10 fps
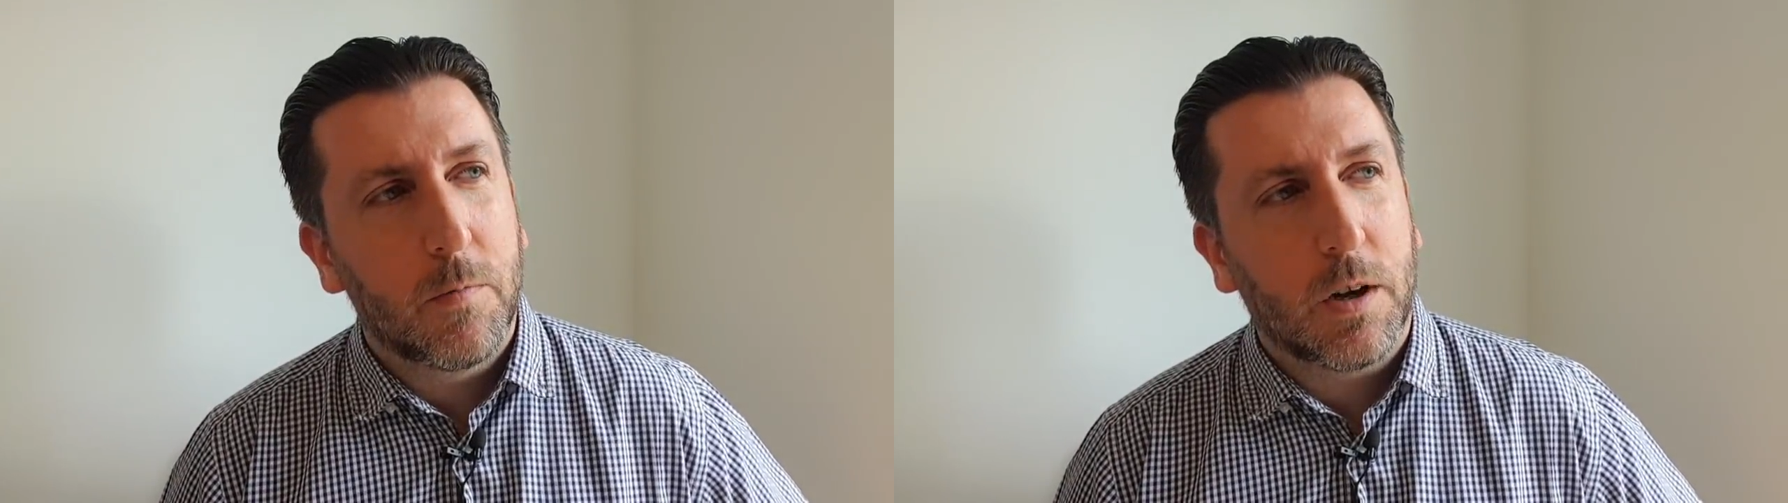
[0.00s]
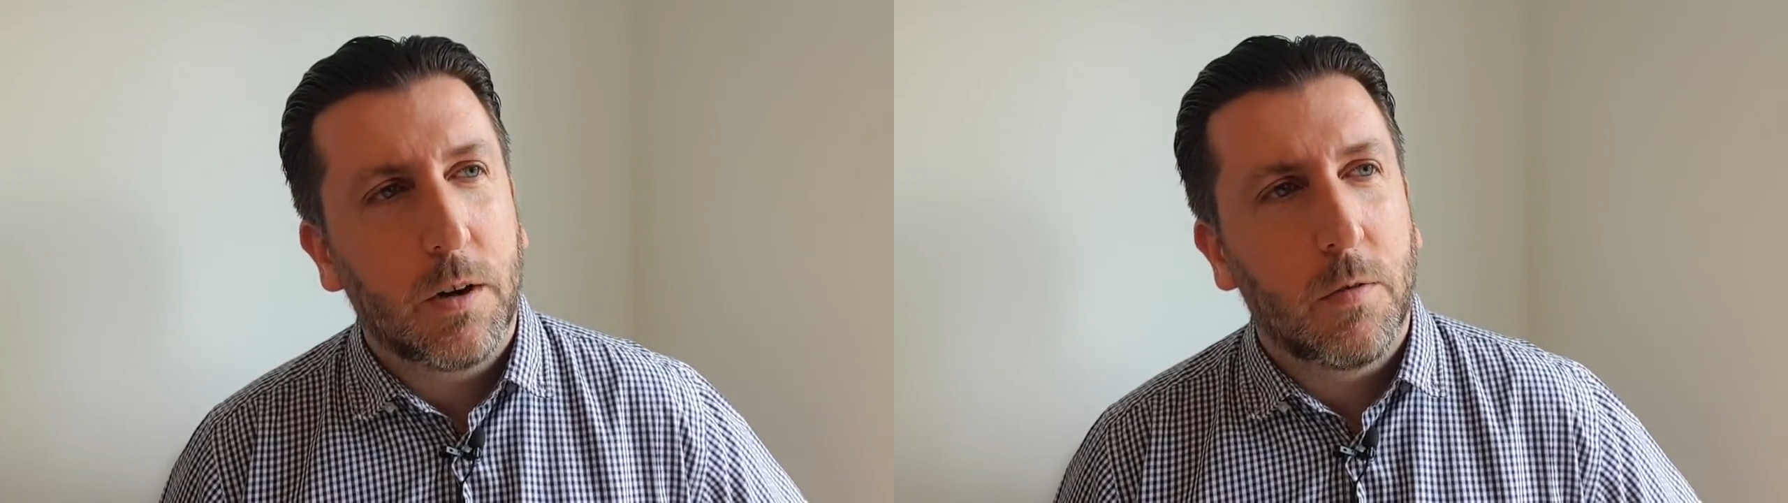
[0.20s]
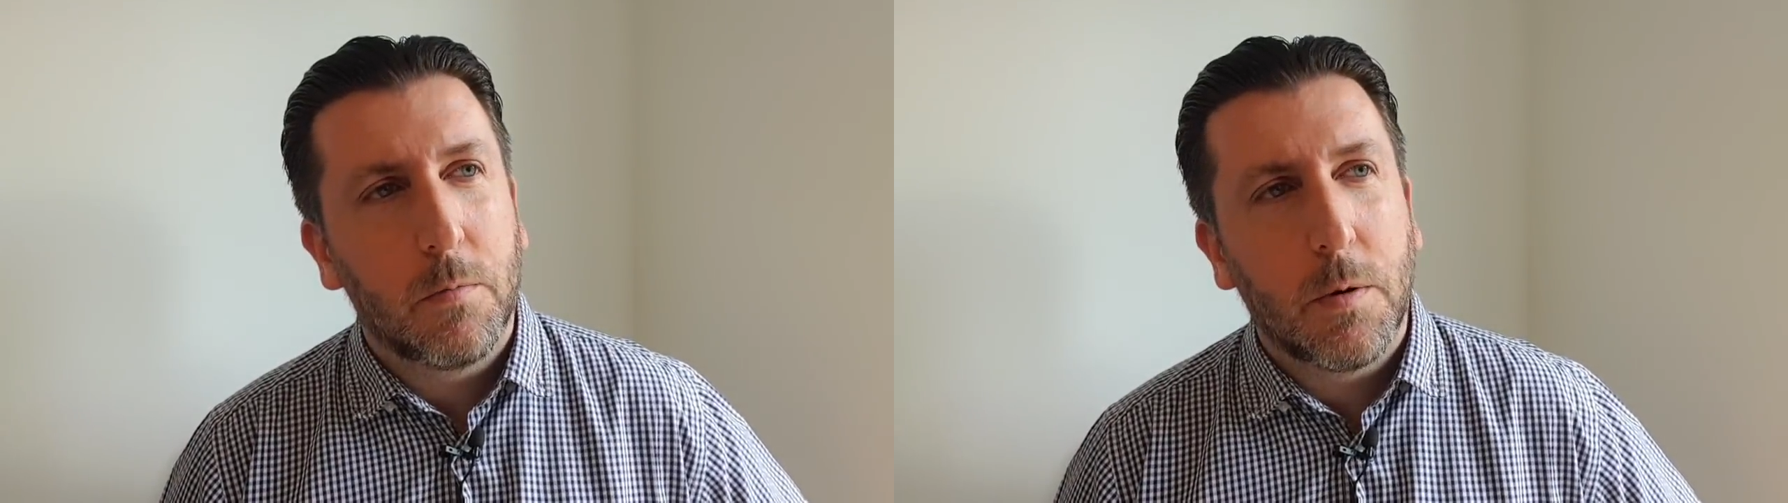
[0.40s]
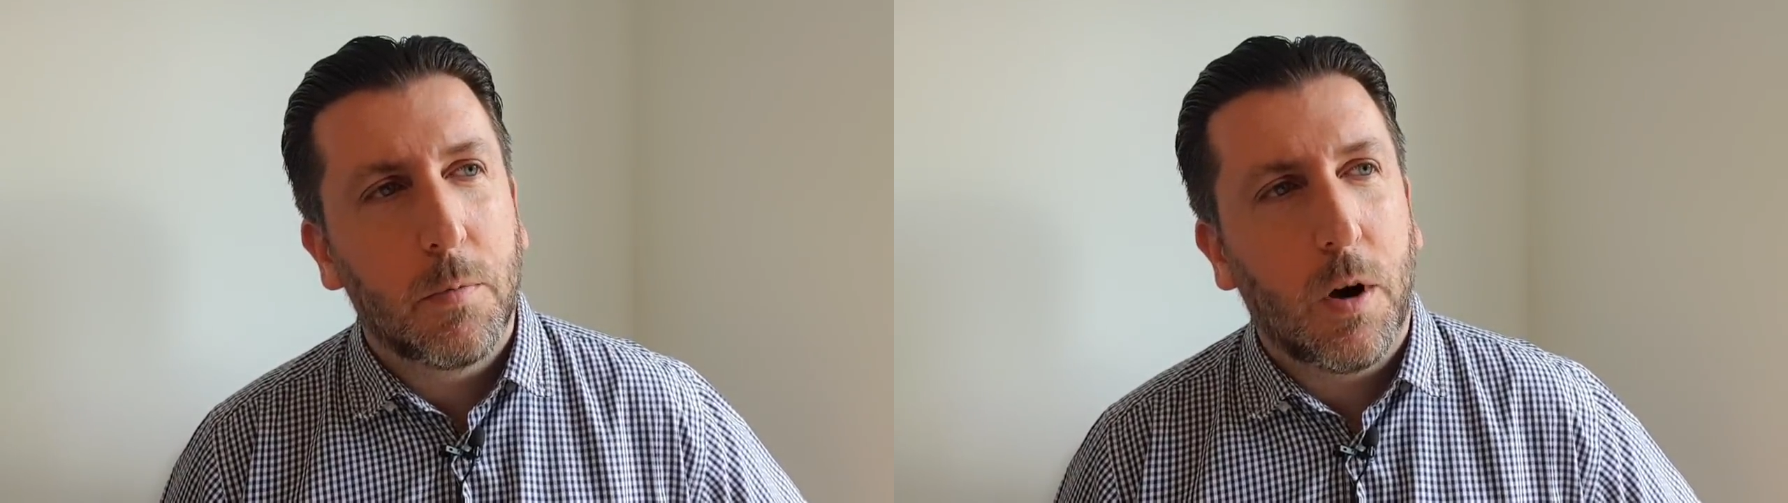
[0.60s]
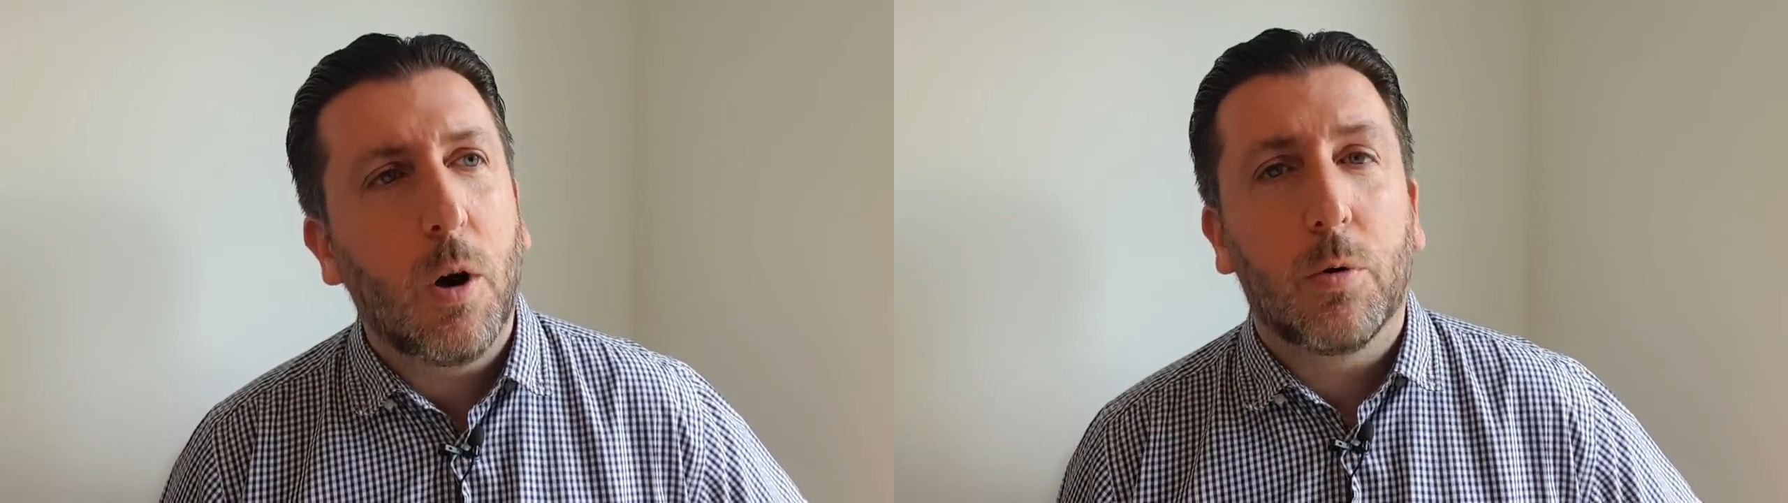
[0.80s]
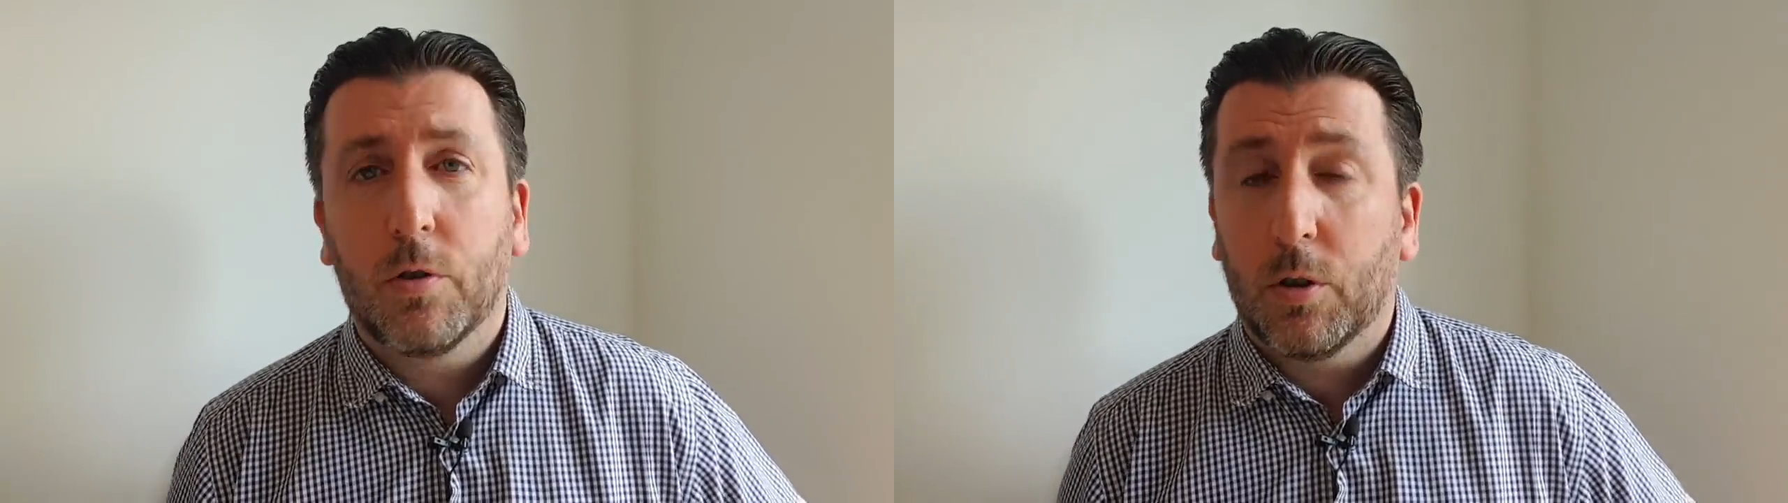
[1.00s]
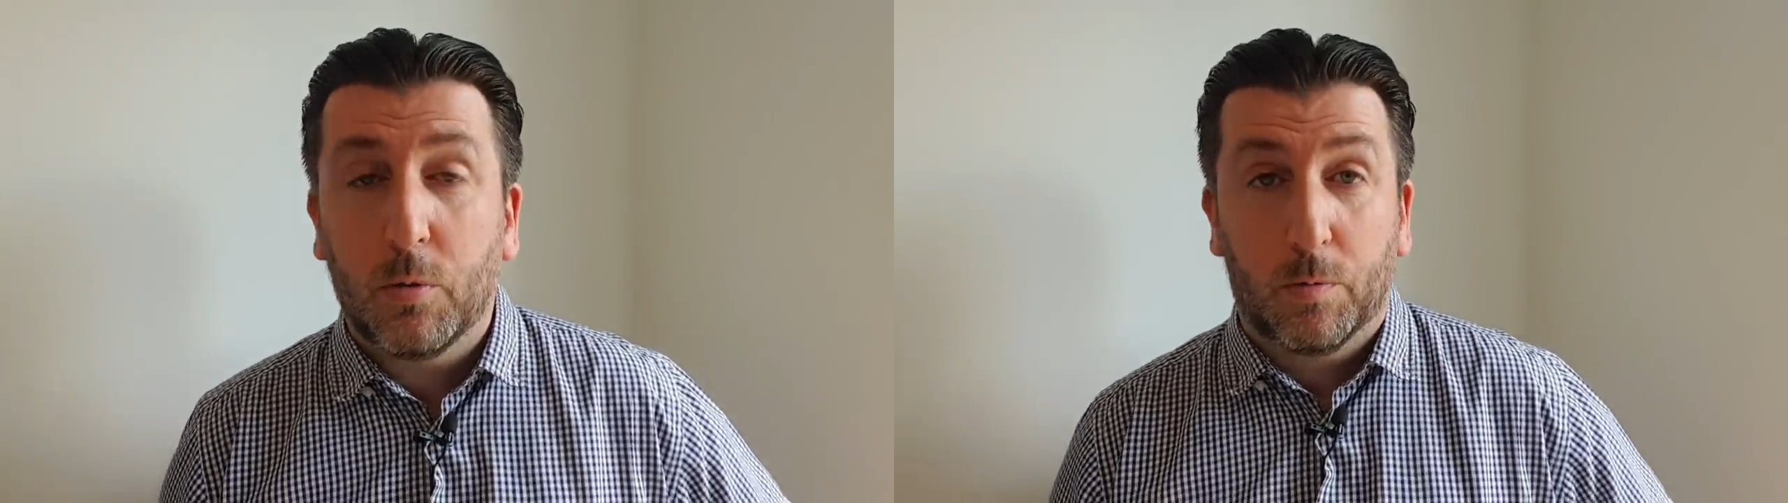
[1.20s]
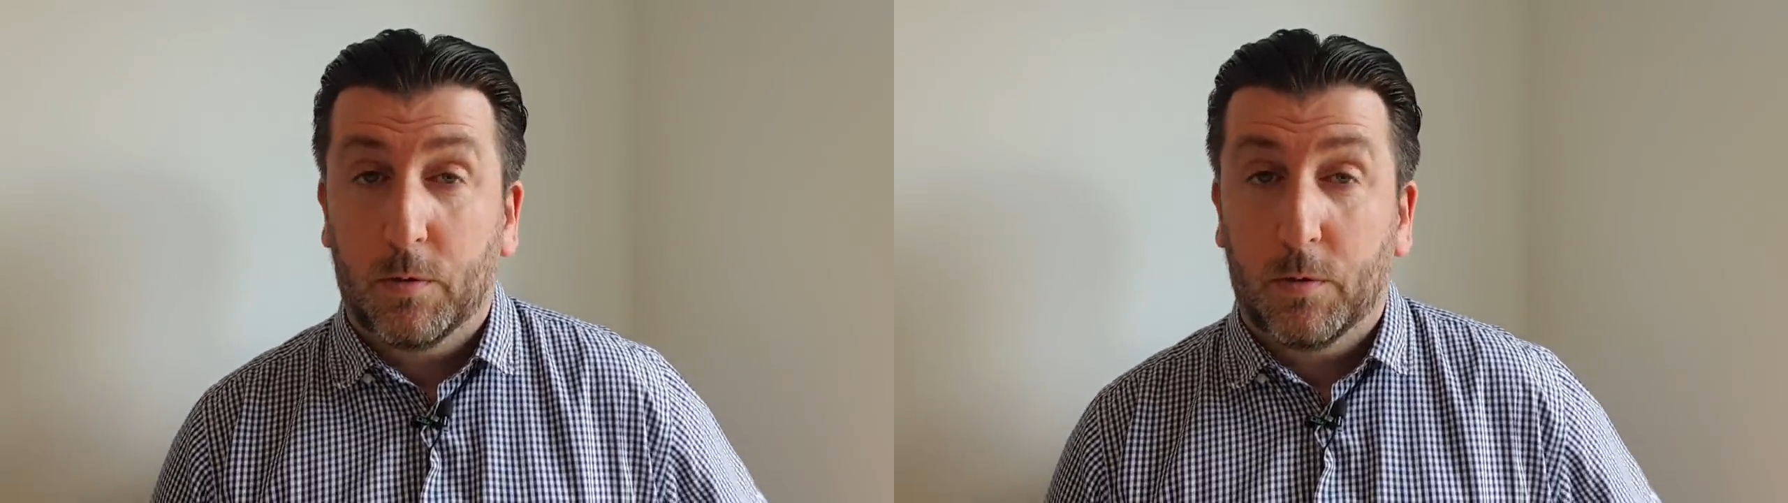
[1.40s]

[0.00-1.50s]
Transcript: I can't even remember. Oh, it was, of course,